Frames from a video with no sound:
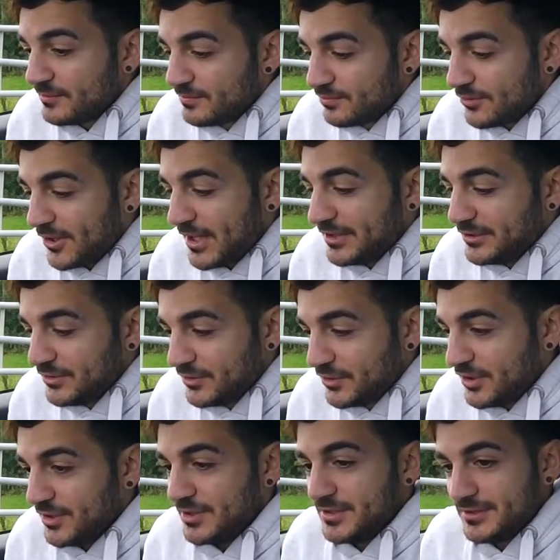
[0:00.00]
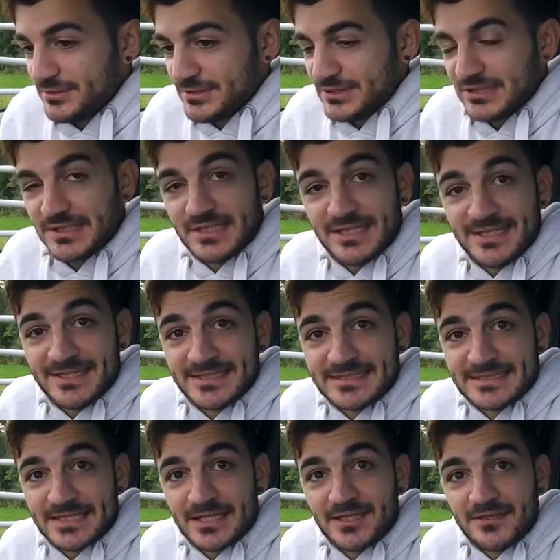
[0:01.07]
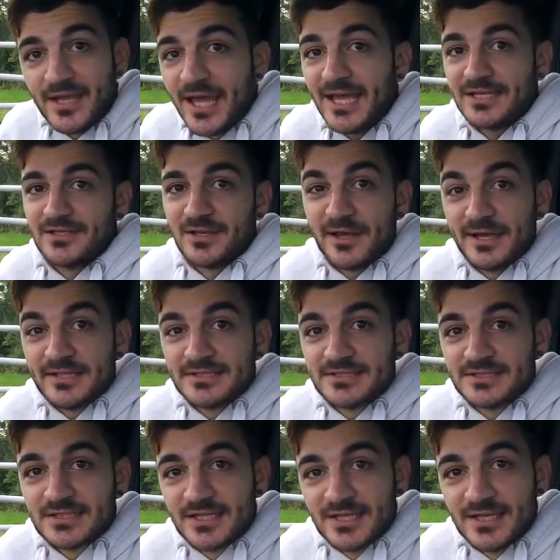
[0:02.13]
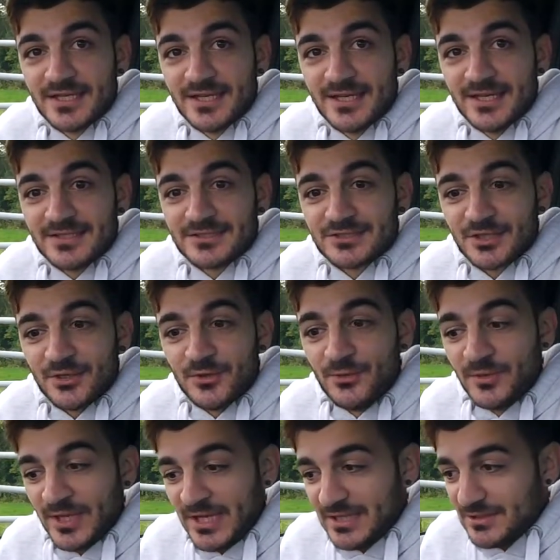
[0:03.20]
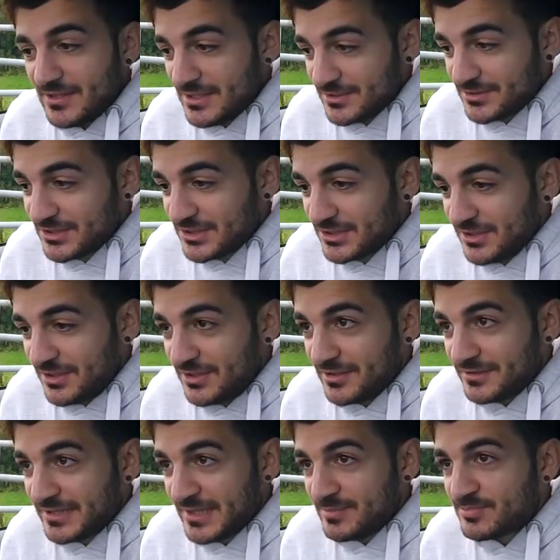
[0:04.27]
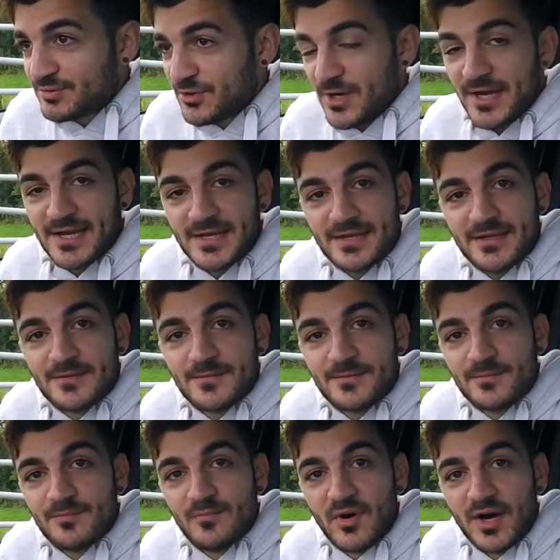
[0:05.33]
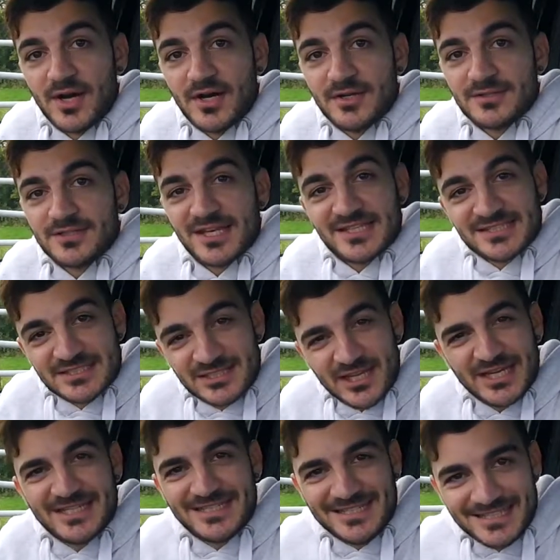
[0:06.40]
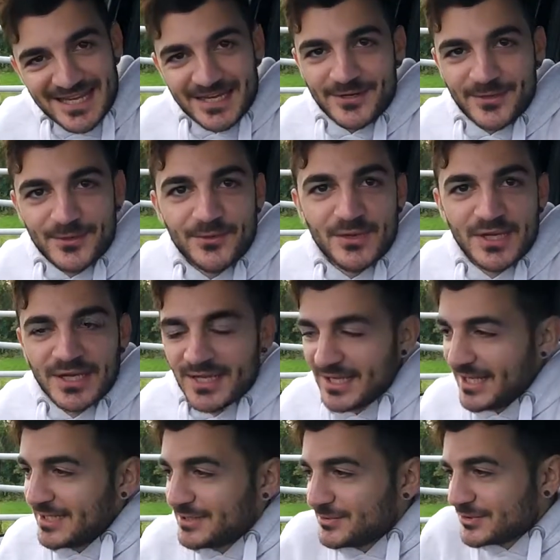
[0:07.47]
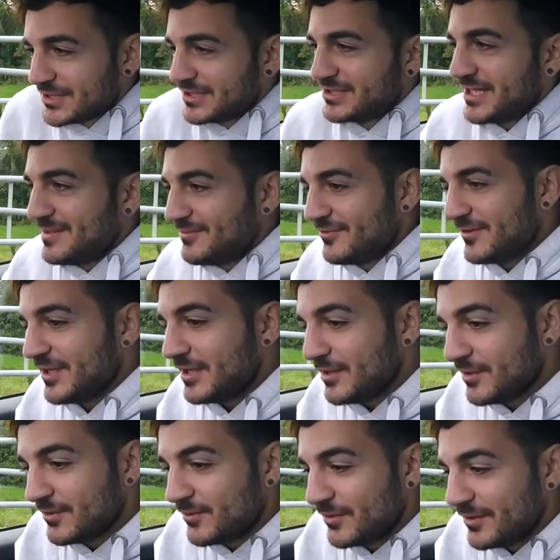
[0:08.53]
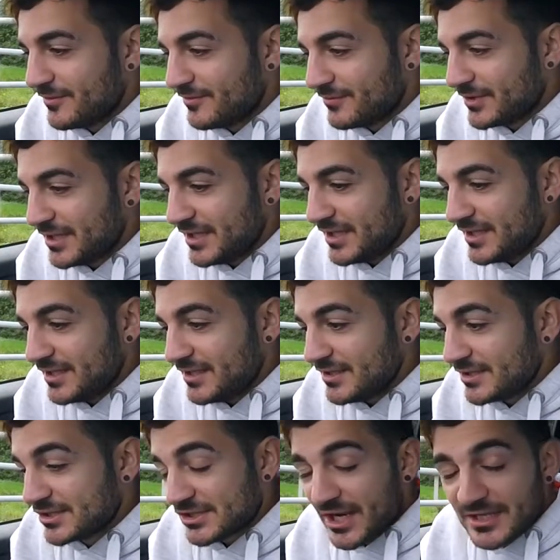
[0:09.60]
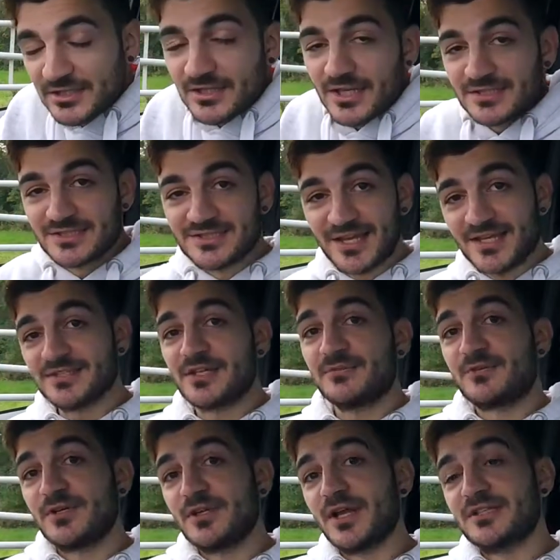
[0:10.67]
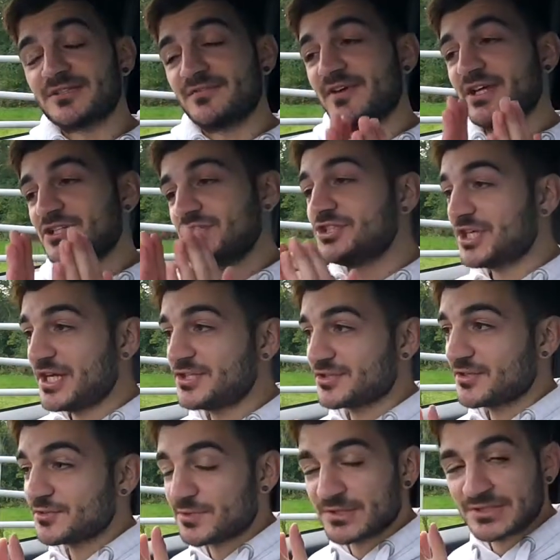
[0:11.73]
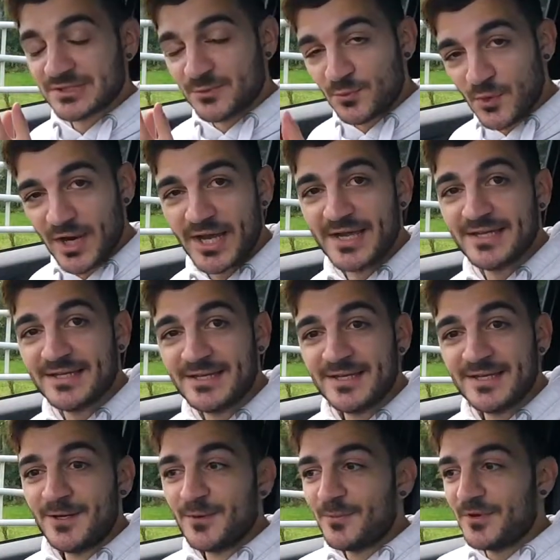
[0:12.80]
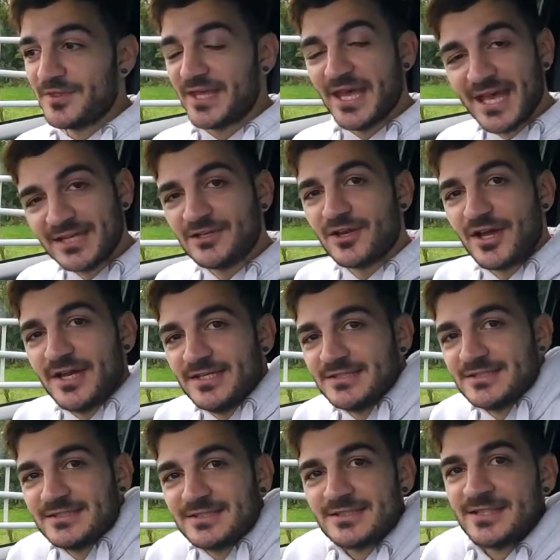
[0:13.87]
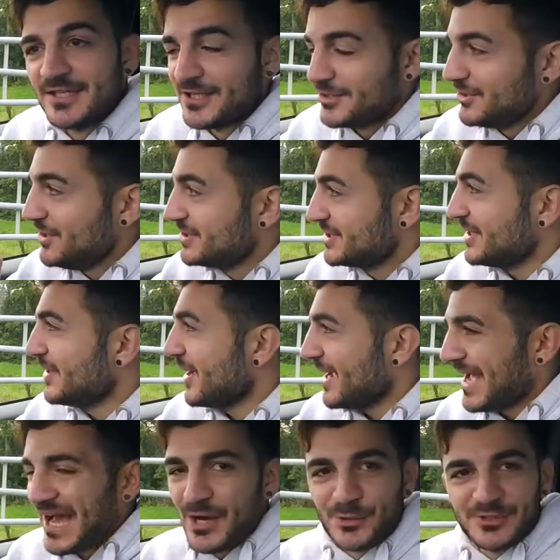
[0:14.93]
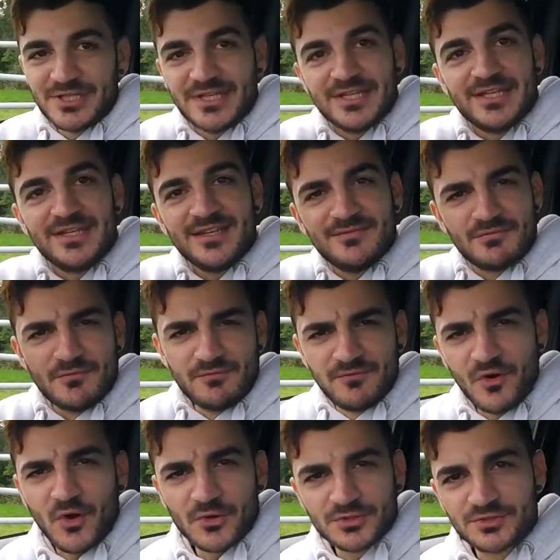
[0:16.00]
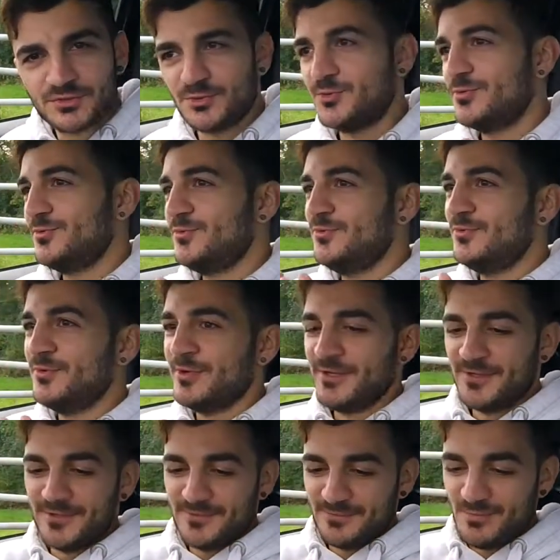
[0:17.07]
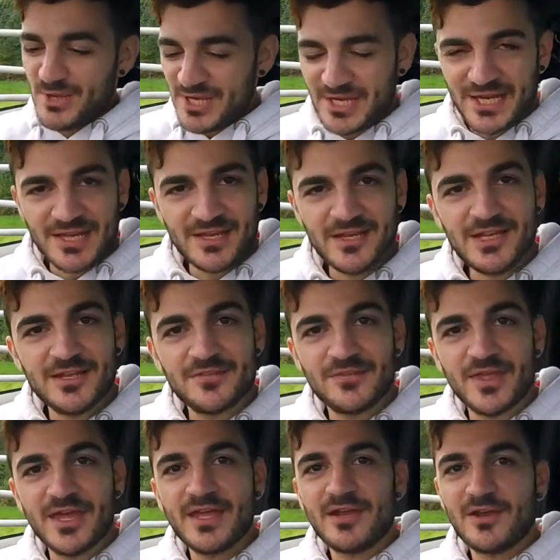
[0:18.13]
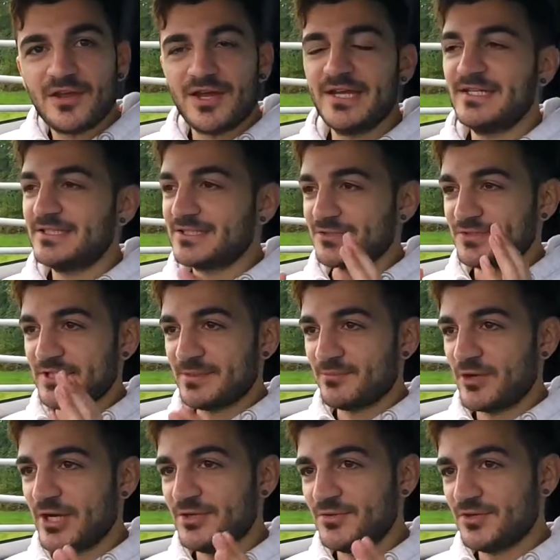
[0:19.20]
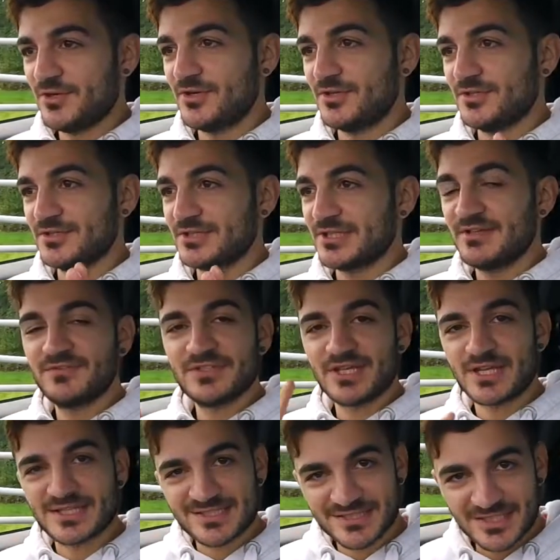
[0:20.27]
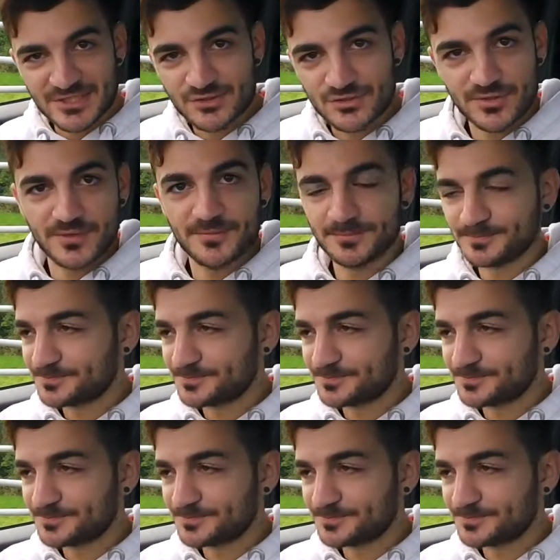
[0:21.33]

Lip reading: brand new cars, is the headlights. So the headlights on this car, they're bright, but they're slightly yellow. And it was the same thing with the side lights, the daytime running lights. I've actually changed those ones to white. But the headlights, you see like Audi, even Vauxhall, Mini, their lights on their brand new cars, even like Citroen,